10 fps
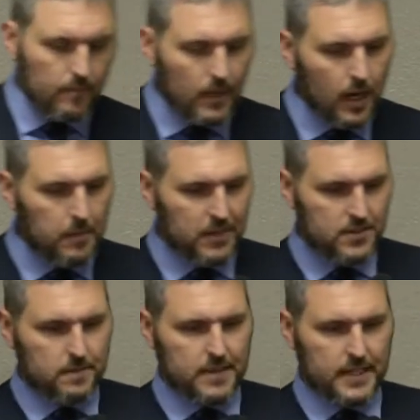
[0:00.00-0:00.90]
about
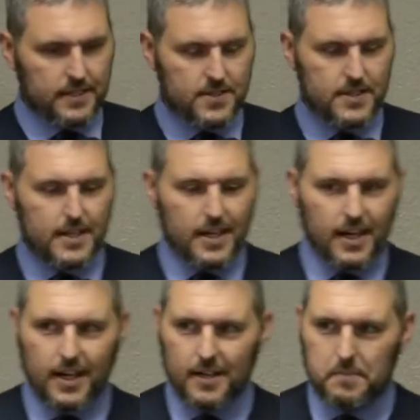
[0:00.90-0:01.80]
some things.
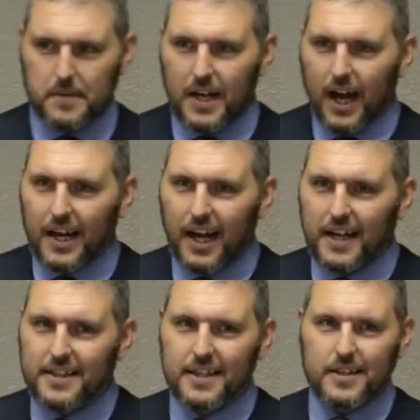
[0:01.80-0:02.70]
Uh, I, I
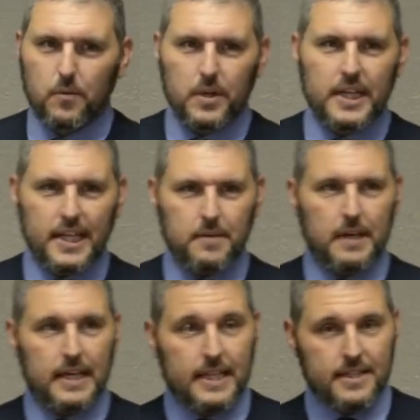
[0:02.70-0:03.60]
think that we need to,
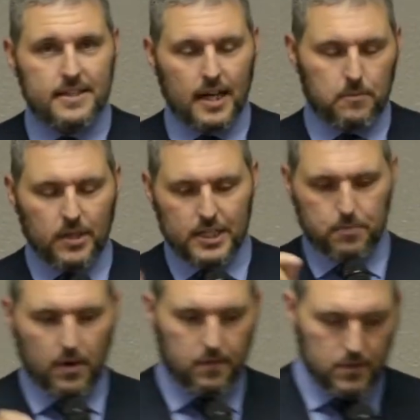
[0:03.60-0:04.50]
in these times, well, let's
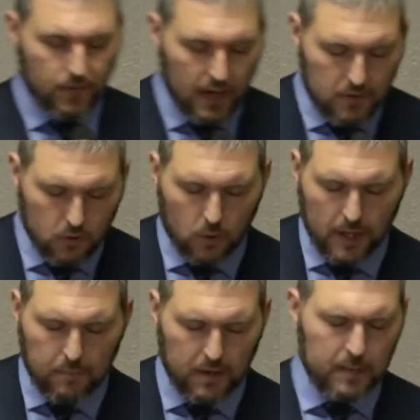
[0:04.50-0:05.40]
pray first. Father, Lord, I
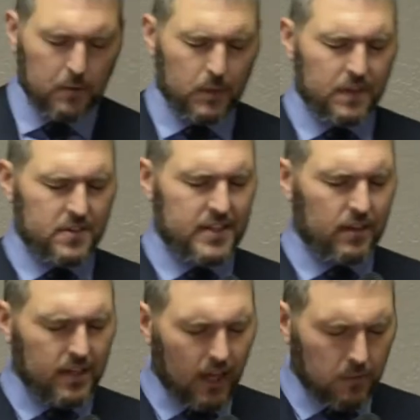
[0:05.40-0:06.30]
pray you be with us now.
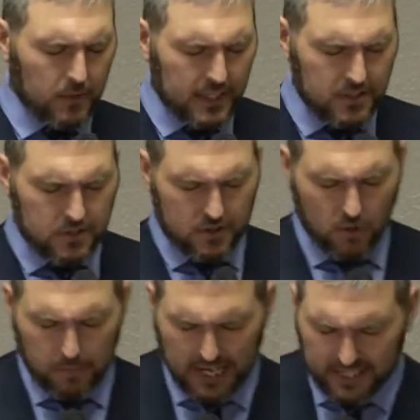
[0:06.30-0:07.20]
God, we need you so
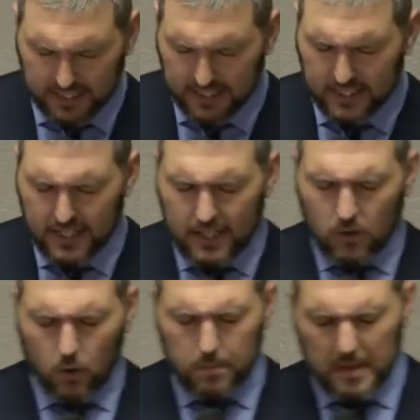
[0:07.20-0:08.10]
badly.
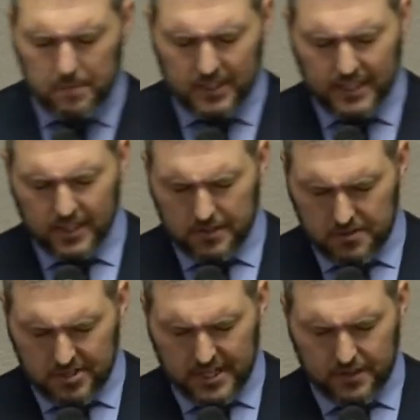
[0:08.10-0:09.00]
Lord, people need to
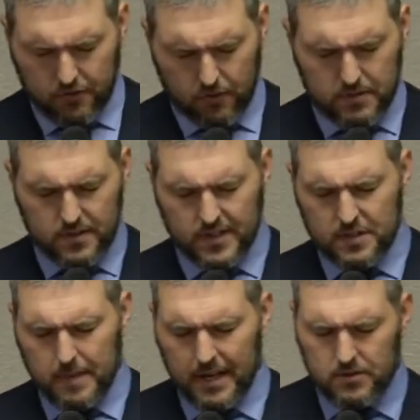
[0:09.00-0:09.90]
understand the truths of these
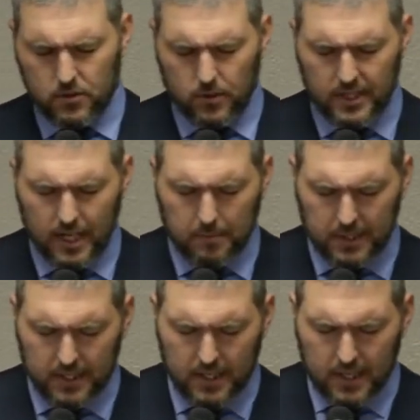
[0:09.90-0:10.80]
matters, Lord, and not
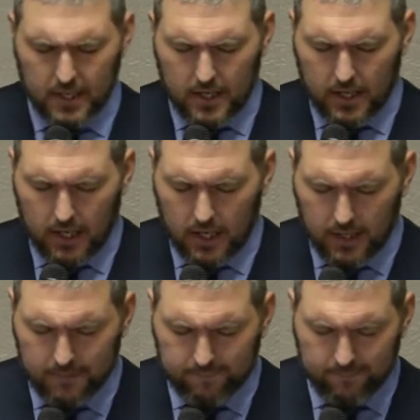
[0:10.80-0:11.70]
be
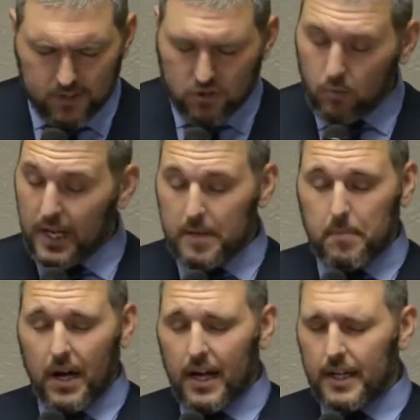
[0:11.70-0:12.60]
uh, swayed
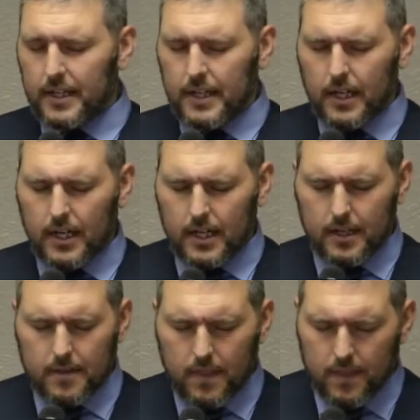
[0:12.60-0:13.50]
by
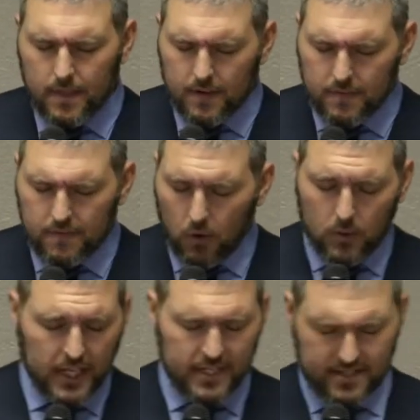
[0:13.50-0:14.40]
uh, the
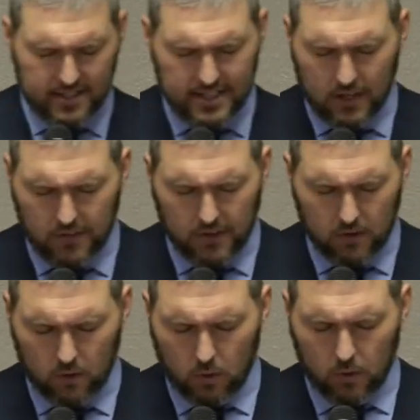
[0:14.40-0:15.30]
phoniness that's out there,
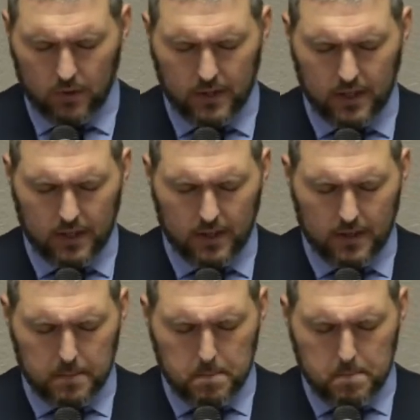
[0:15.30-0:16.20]
Lord, the
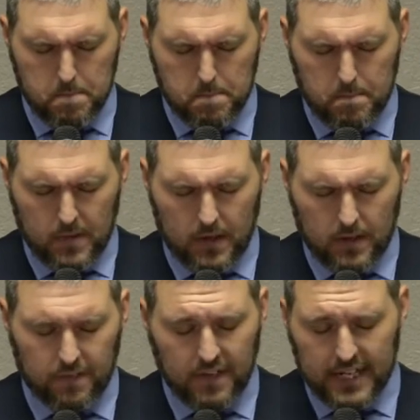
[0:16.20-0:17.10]

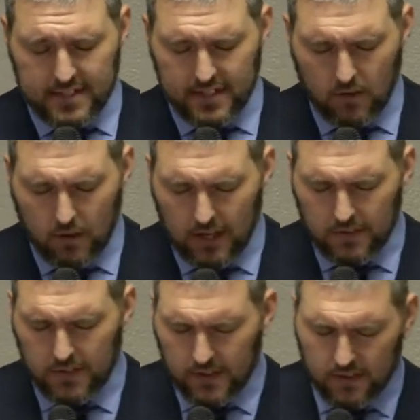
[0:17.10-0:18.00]
the fakes that are out
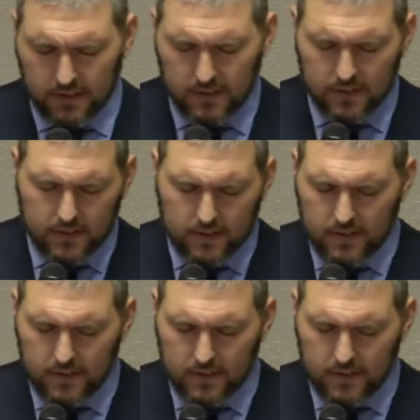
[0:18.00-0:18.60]
there, the